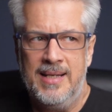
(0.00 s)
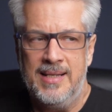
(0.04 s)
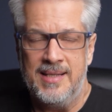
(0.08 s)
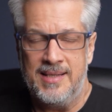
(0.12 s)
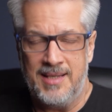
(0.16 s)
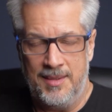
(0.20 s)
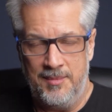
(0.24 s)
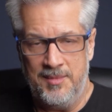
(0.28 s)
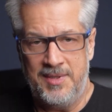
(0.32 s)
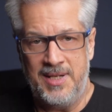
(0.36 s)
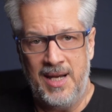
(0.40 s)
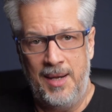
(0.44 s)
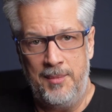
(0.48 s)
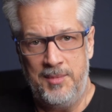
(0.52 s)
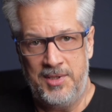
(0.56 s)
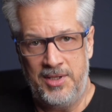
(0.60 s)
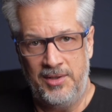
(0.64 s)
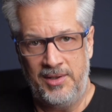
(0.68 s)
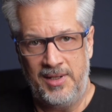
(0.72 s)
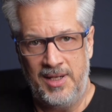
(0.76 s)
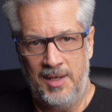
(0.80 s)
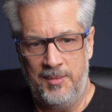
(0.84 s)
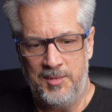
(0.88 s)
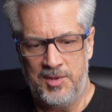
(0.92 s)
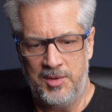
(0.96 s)
Sometimes
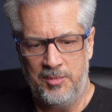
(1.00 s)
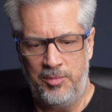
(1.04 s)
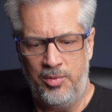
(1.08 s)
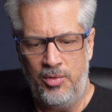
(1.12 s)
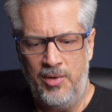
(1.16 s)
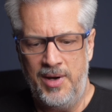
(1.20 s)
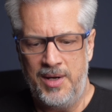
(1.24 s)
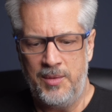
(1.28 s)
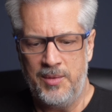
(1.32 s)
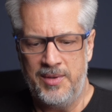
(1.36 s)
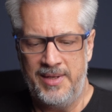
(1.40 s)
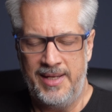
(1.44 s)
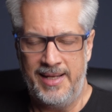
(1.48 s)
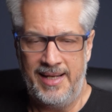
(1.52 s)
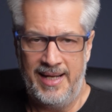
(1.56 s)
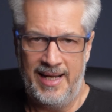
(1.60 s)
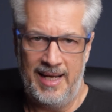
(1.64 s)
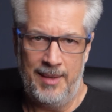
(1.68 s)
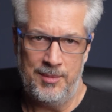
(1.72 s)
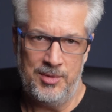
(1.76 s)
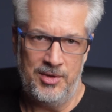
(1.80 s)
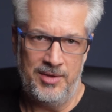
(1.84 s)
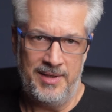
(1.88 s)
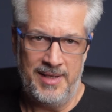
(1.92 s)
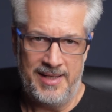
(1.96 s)
there comes a point where they get
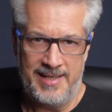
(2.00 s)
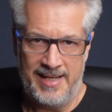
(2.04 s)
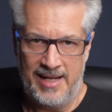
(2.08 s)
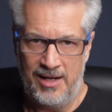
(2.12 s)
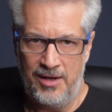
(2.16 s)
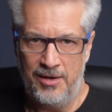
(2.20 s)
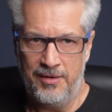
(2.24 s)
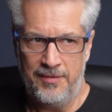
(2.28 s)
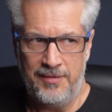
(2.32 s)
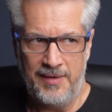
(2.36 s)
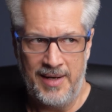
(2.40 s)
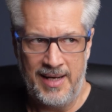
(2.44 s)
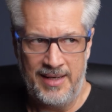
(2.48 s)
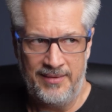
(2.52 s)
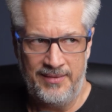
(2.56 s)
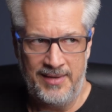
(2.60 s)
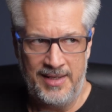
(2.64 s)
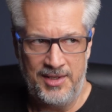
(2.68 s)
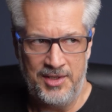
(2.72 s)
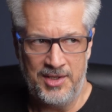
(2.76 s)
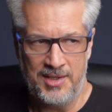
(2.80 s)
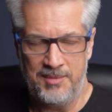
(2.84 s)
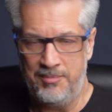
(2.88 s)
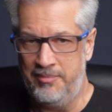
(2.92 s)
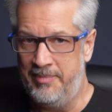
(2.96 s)
absolutely terrified and
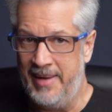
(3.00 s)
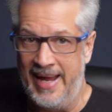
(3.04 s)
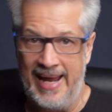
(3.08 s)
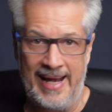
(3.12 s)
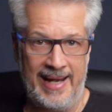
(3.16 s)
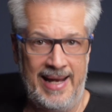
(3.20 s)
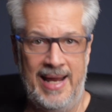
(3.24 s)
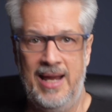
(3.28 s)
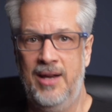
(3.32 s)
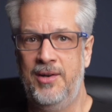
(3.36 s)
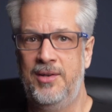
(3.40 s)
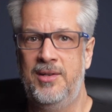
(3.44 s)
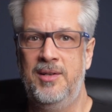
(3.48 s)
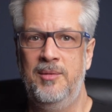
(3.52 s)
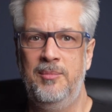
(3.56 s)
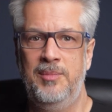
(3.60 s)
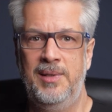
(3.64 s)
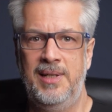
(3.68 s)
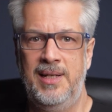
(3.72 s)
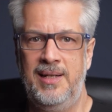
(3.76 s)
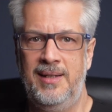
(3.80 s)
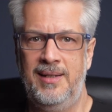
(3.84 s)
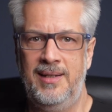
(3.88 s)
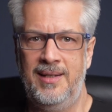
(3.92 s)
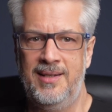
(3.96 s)
they just back out
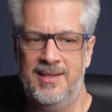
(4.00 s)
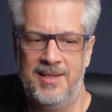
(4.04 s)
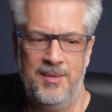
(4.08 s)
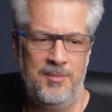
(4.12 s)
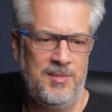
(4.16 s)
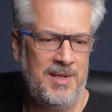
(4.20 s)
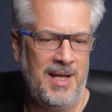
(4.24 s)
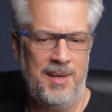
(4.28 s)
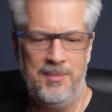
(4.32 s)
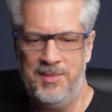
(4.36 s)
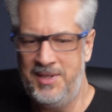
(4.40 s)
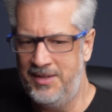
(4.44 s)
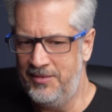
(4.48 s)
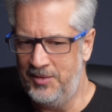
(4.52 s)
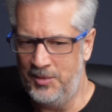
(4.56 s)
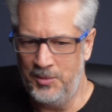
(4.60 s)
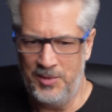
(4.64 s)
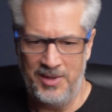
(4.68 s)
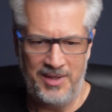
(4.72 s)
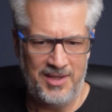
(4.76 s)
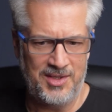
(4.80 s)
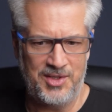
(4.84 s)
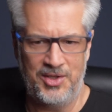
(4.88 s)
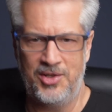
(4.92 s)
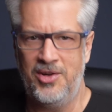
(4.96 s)
completely. Sometimes even
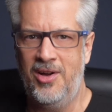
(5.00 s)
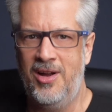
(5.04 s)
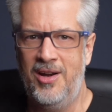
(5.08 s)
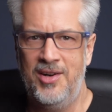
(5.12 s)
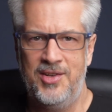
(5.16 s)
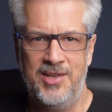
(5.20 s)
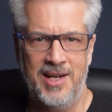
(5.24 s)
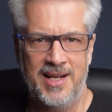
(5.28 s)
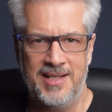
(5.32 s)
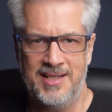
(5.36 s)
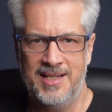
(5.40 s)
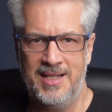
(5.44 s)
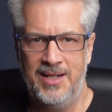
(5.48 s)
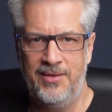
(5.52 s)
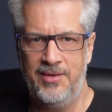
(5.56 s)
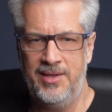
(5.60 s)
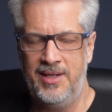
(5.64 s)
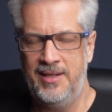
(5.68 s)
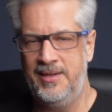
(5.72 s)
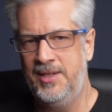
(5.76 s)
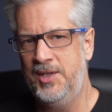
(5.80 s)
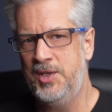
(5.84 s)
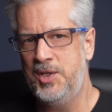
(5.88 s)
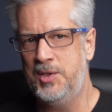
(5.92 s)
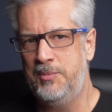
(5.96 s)
when there's a contract and
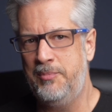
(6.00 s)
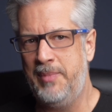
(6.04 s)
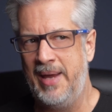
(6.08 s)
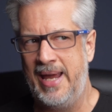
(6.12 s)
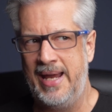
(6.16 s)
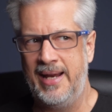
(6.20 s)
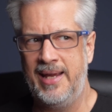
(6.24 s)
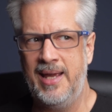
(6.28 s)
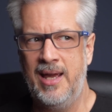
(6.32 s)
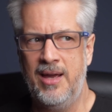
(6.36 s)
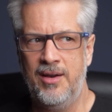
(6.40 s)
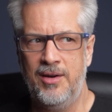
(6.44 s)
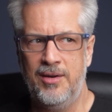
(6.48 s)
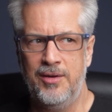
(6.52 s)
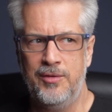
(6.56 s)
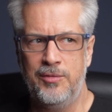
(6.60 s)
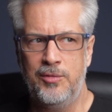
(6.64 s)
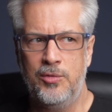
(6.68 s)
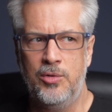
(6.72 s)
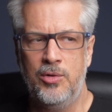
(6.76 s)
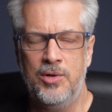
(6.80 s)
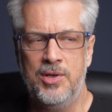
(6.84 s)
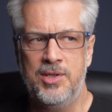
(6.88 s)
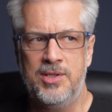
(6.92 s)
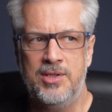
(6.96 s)
everything, they just back out. And of
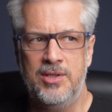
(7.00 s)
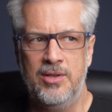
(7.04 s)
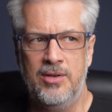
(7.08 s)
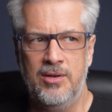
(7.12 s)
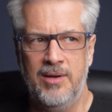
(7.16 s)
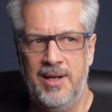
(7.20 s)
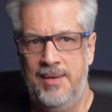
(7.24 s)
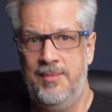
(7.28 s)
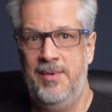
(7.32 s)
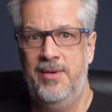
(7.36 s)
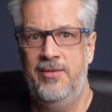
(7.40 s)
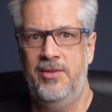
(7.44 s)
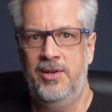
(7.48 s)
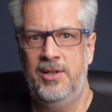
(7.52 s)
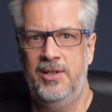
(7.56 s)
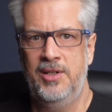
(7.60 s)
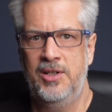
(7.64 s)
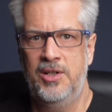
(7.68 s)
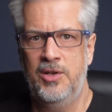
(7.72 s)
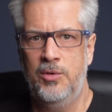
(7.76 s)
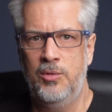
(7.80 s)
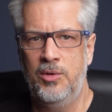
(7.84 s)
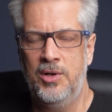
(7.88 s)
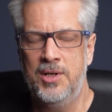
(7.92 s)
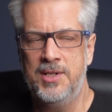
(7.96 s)
course, I'm never going to
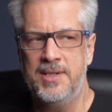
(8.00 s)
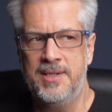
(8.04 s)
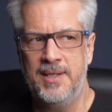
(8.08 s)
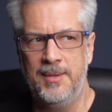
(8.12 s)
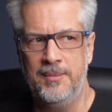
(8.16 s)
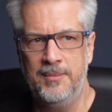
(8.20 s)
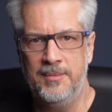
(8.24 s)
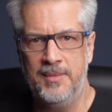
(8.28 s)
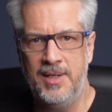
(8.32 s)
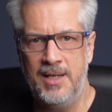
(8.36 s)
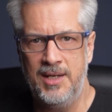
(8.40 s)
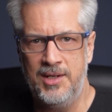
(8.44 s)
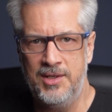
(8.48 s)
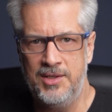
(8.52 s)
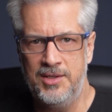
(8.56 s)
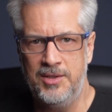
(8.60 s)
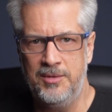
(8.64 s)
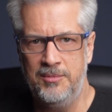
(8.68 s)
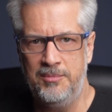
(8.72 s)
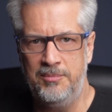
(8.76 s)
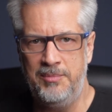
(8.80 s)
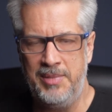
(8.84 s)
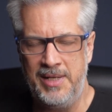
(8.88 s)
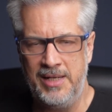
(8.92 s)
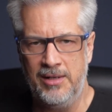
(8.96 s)
coerce them
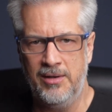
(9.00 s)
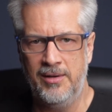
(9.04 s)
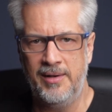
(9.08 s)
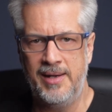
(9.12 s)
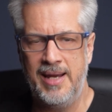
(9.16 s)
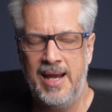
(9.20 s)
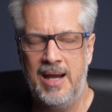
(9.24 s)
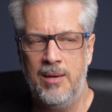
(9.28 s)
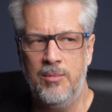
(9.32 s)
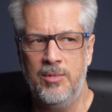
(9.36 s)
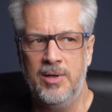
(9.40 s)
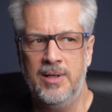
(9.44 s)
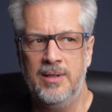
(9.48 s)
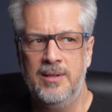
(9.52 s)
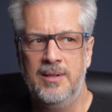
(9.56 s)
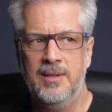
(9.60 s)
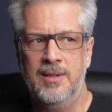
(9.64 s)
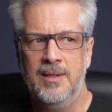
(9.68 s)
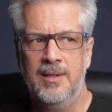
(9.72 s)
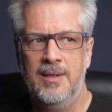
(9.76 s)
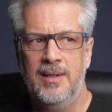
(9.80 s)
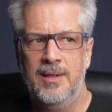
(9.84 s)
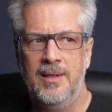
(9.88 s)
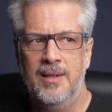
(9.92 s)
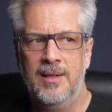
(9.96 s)
into being on camera.
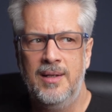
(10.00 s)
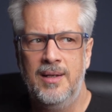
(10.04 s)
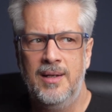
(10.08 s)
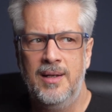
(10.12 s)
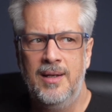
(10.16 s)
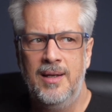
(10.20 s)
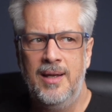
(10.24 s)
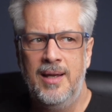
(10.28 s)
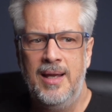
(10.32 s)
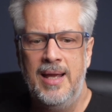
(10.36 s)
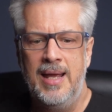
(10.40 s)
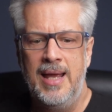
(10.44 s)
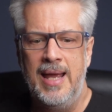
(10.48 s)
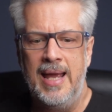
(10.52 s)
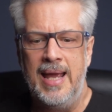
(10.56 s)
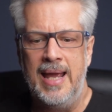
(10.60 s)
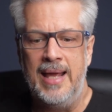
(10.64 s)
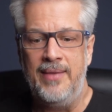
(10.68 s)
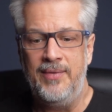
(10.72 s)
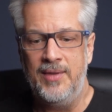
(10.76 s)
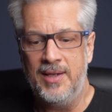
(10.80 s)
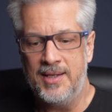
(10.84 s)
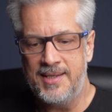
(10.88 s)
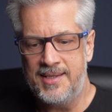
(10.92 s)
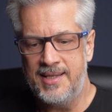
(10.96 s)

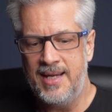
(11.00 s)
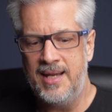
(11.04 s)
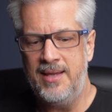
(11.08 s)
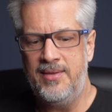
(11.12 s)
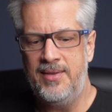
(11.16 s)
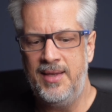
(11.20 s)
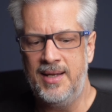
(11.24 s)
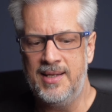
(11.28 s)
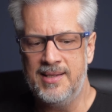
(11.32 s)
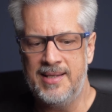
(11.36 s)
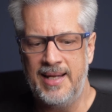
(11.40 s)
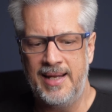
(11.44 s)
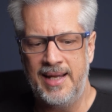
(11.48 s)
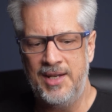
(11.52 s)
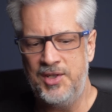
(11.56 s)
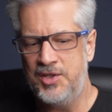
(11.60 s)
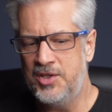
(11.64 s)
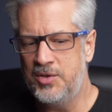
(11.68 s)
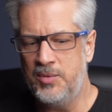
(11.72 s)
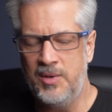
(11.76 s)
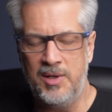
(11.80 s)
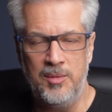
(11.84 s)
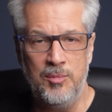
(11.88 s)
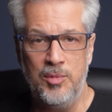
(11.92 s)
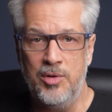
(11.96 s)
And they'll say things like, I
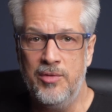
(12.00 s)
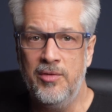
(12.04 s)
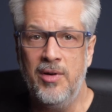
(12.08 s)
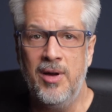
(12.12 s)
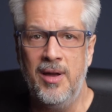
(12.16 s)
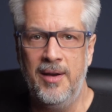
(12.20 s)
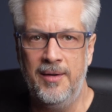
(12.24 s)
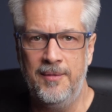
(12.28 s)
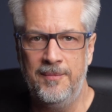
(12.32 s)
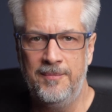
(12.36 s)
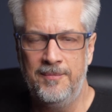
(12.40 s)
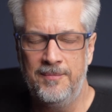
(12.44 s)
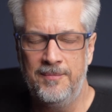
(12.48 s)
just want to move on.